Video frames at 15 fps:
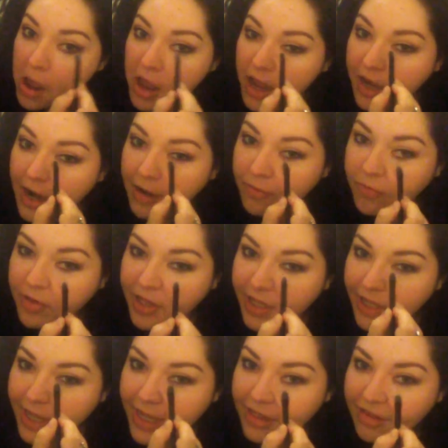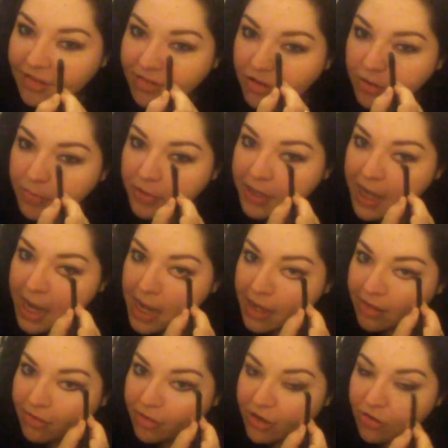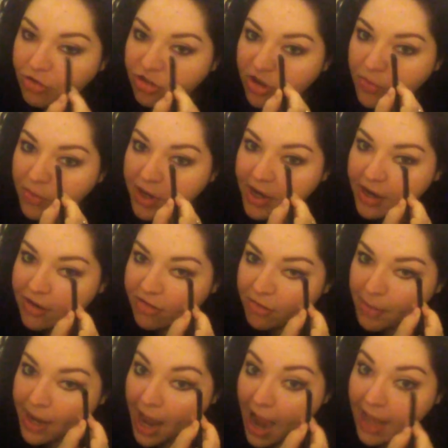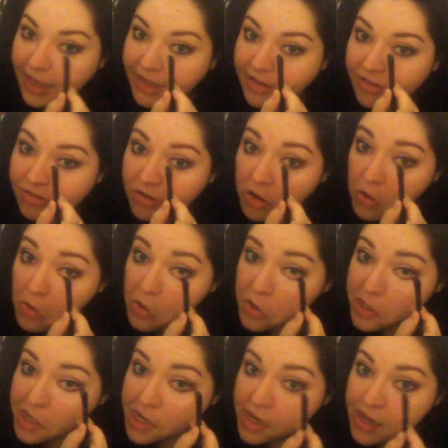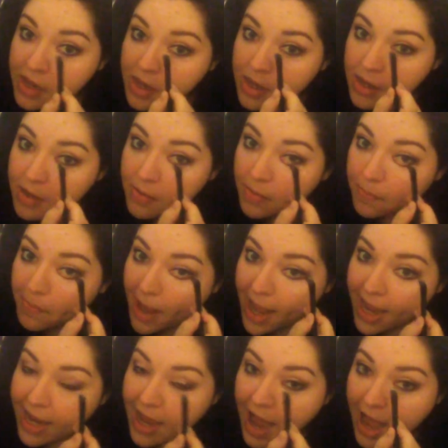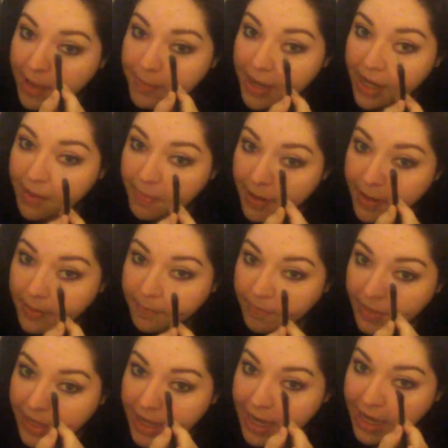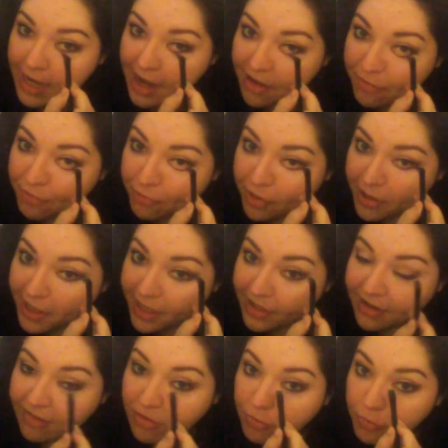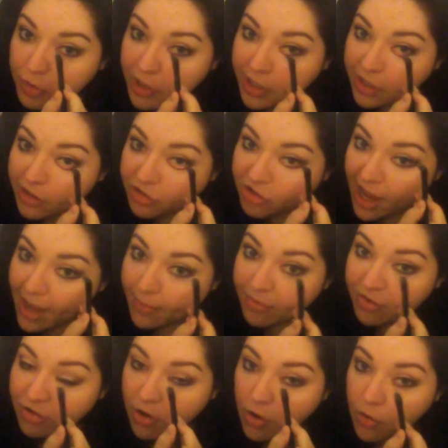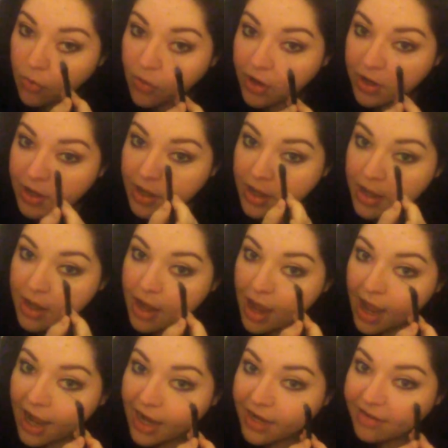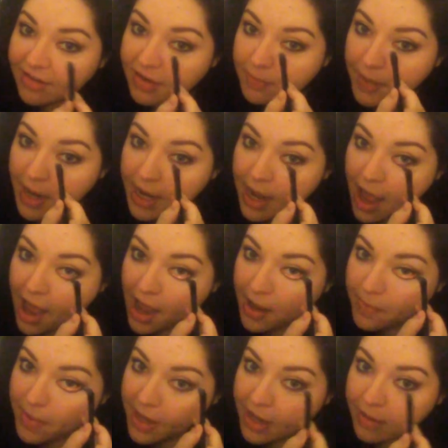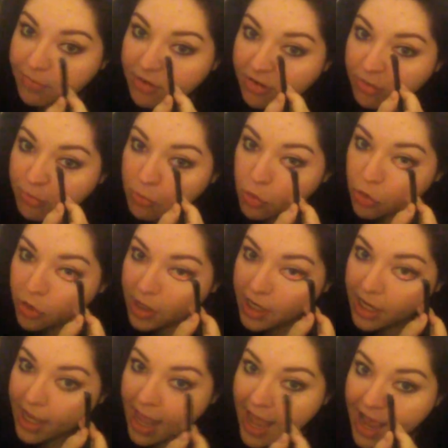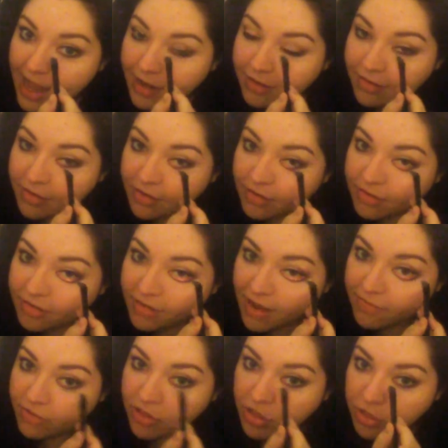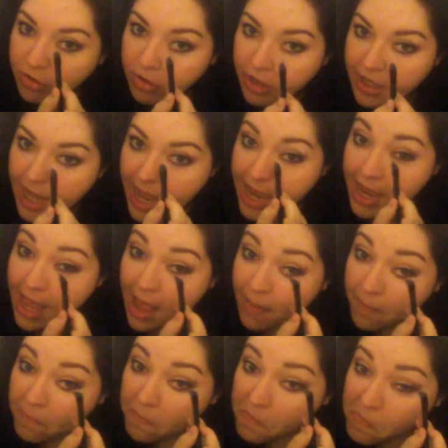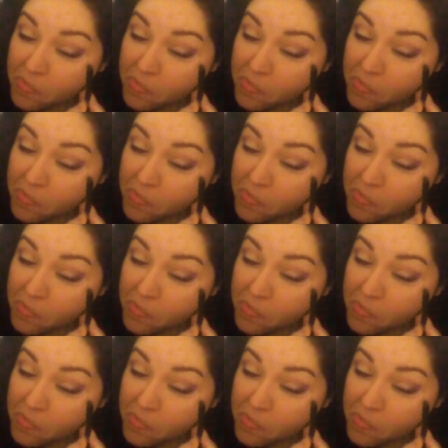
And I really like this Urban Decay. It's usually what I use in my eyelids to hold my eye makeup on, and I feel like it does a really good job. So I did my eye makeup this morning at 7:30 a.m.